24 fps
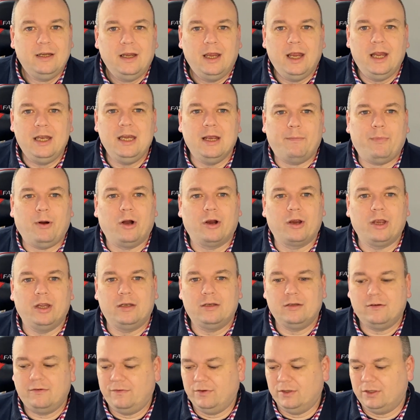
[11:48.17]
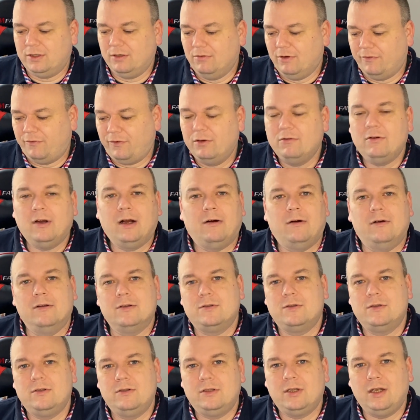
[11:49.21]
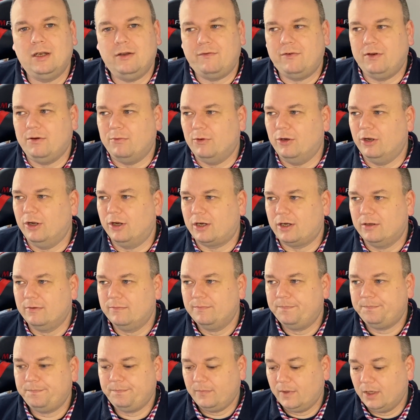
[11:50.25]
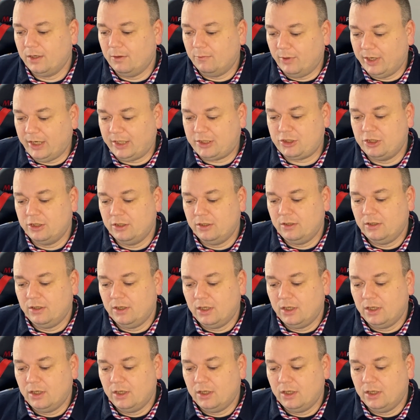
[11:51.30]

in your pocket for doing a few hours delivery work, which